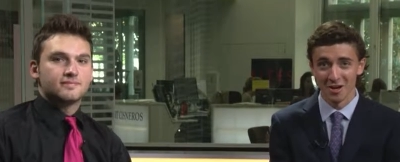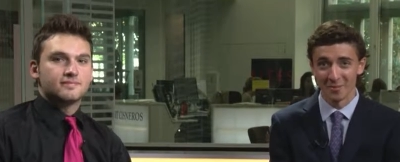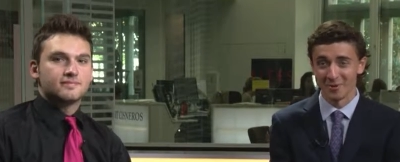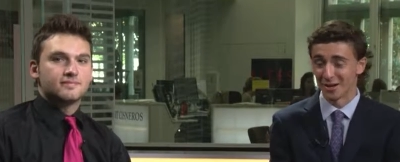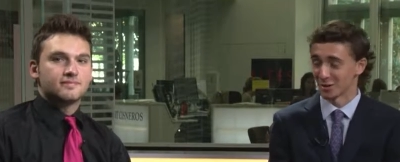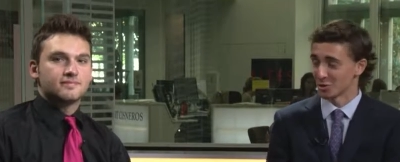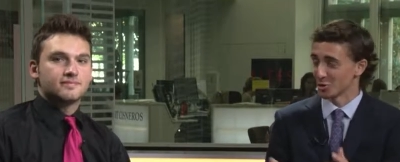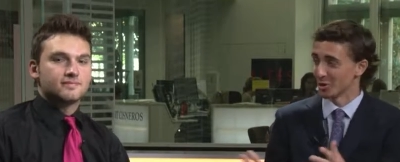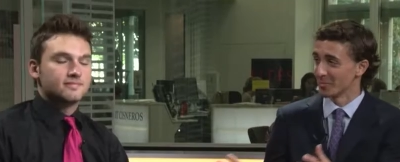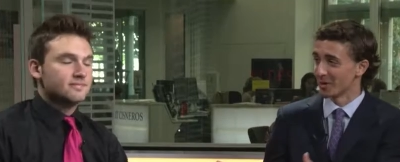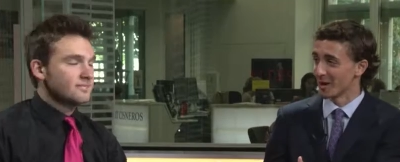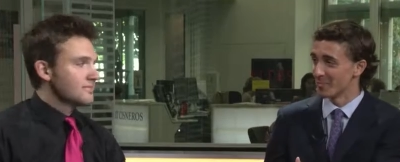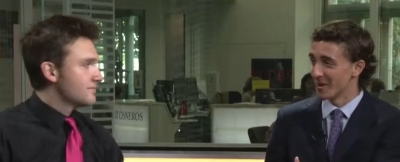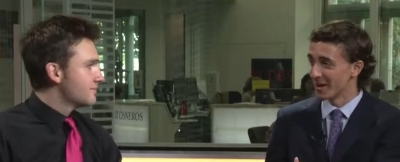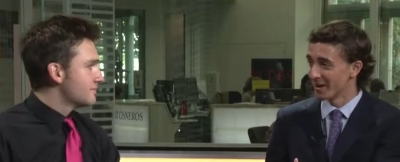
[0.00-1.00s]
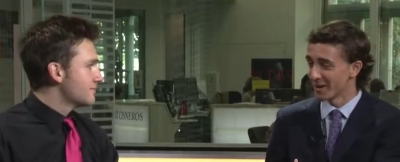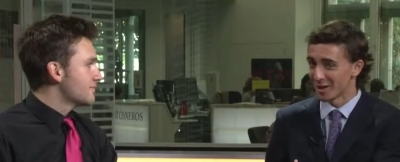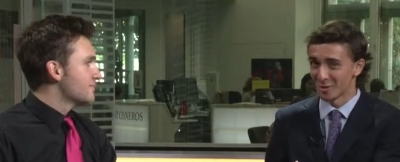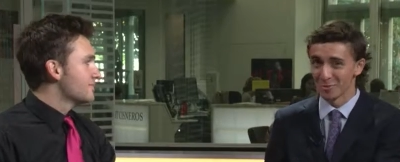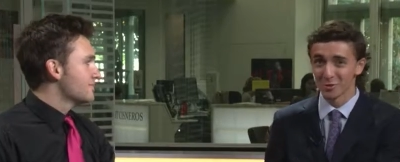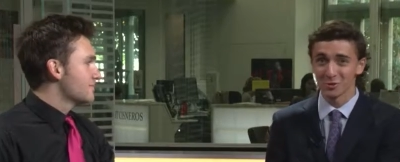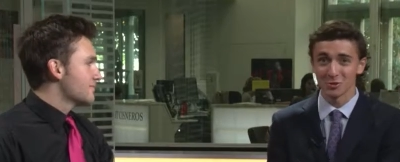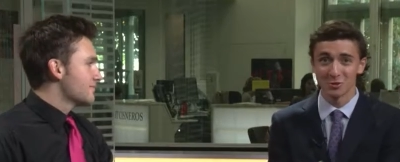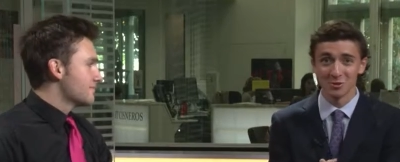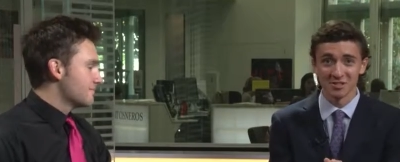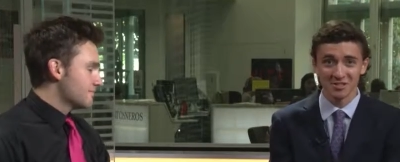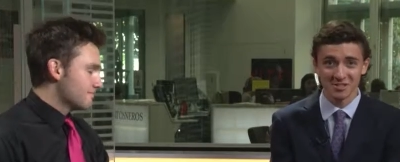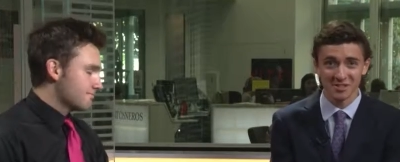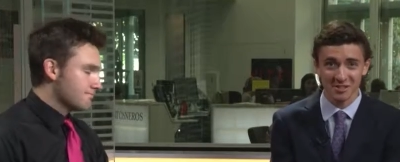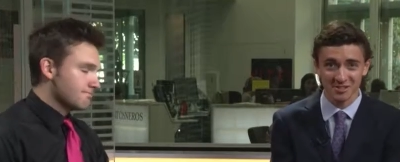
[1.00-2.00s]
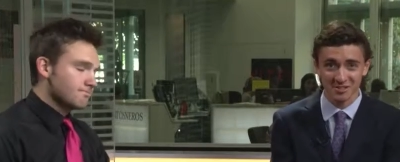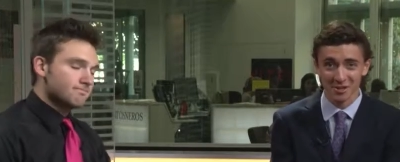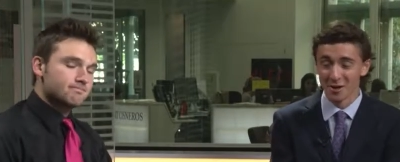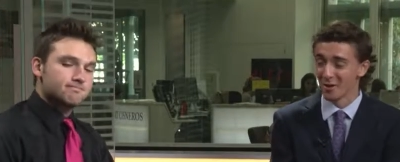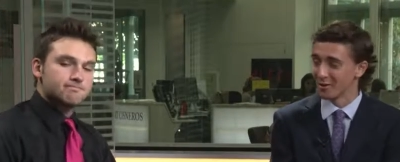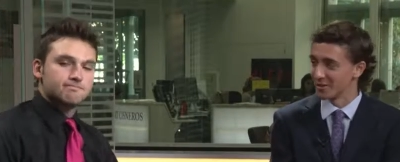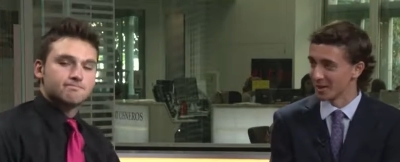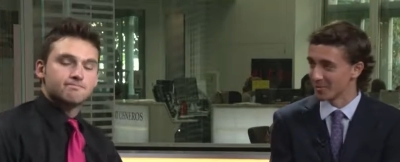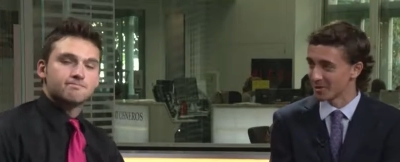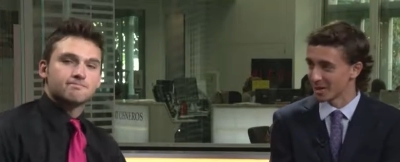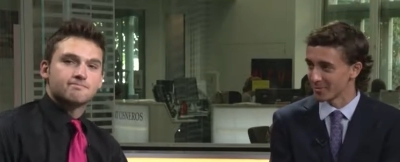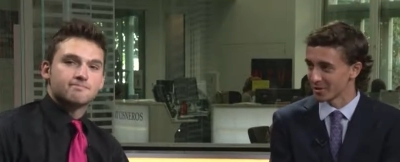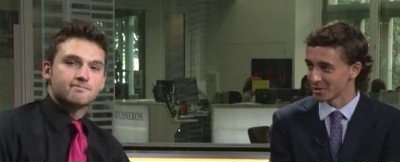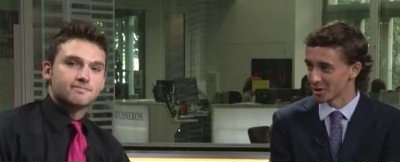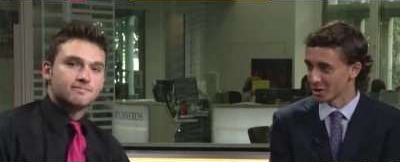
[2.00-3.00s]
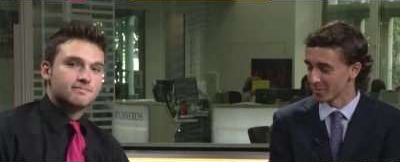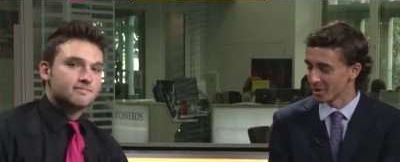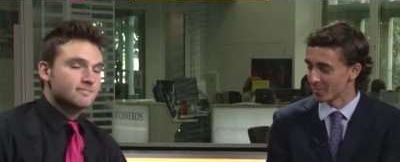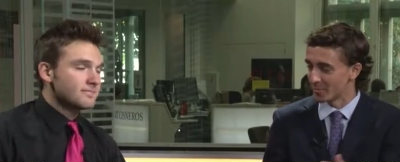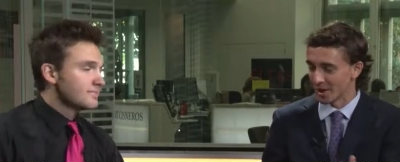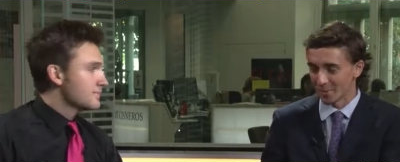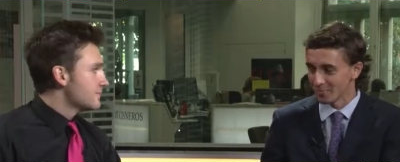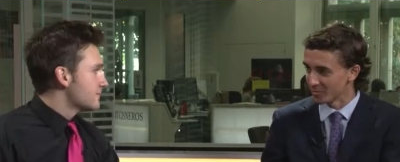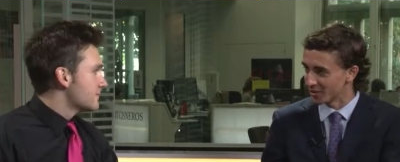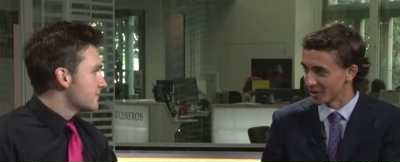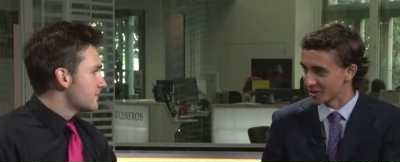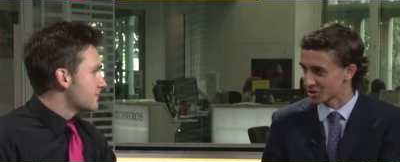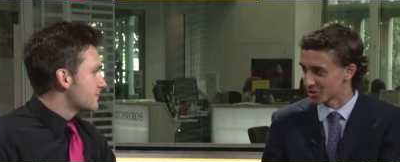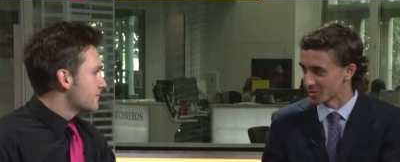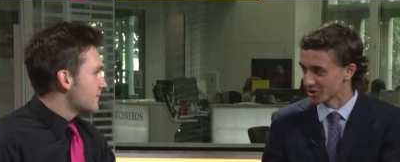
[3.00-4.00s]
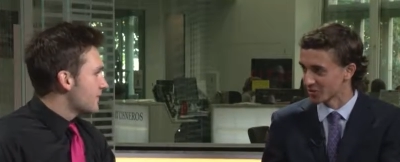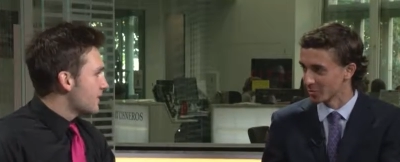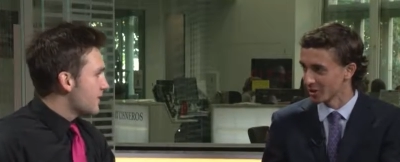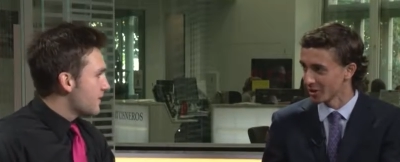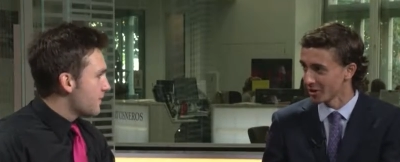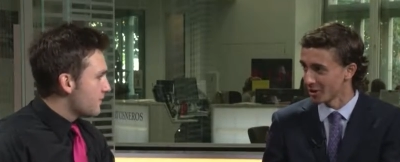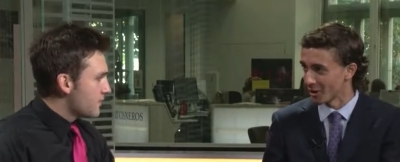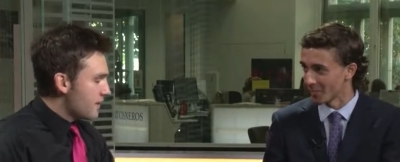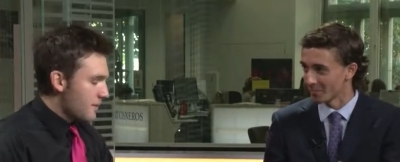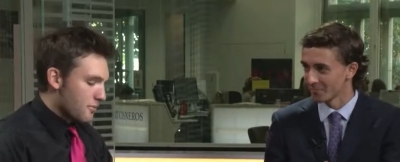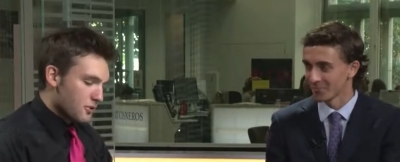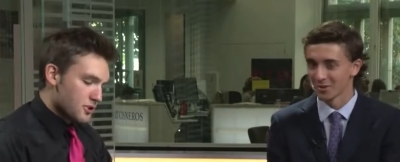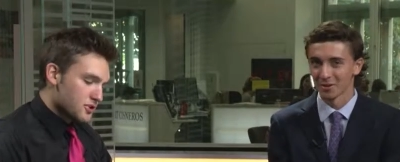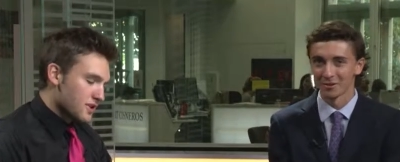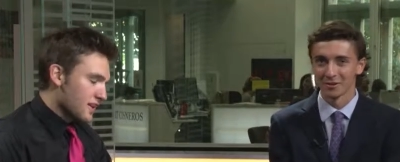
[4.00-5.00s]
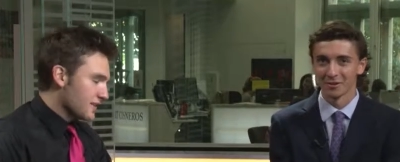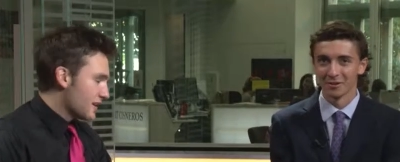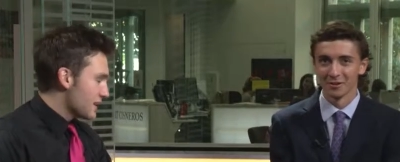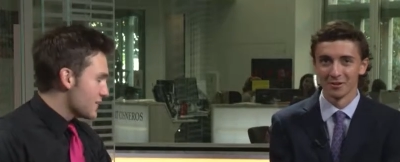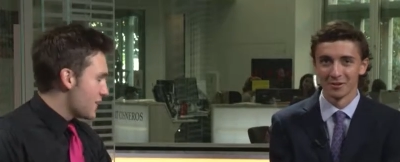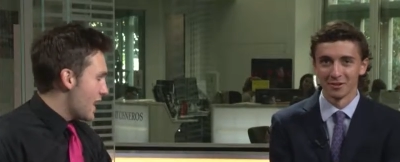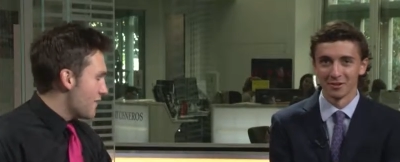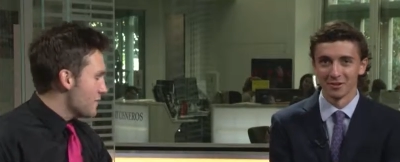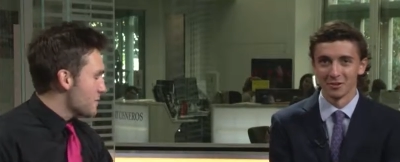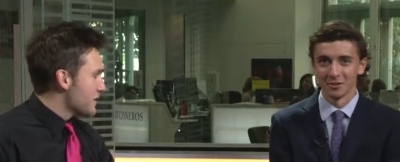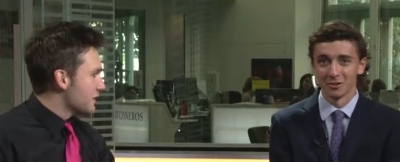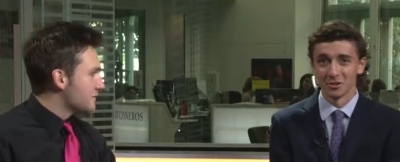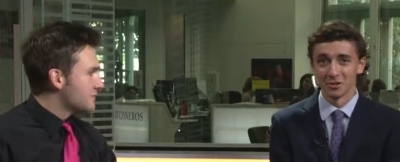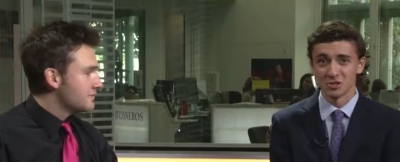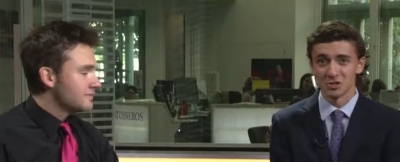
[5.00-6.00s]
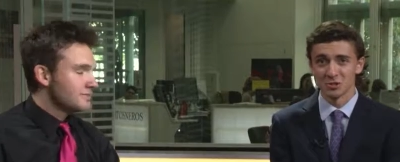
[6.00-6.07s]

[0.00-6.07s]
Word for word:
Speaker 1: I'm now joined by Ben Albert to discuss the upcoming tournament. Ben, thank you so much for being here. I appreciate it. Thanks for having me. Let's